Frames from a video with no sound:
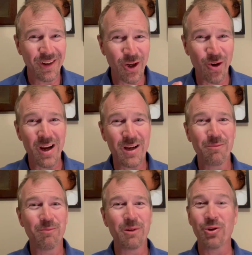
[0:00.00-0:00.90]
All right,
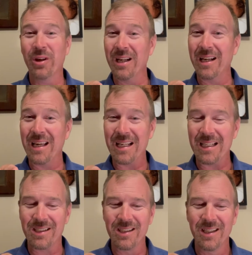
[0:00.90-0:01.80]
but you cannot
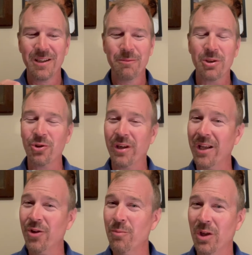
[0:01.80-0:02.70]
edit, but you can
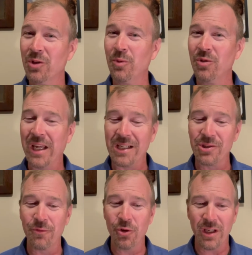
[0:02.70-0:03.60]
do multiple takes
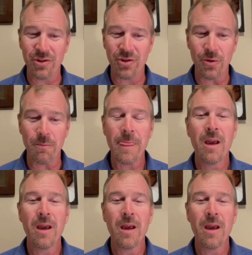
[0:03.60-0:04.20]
if you need to.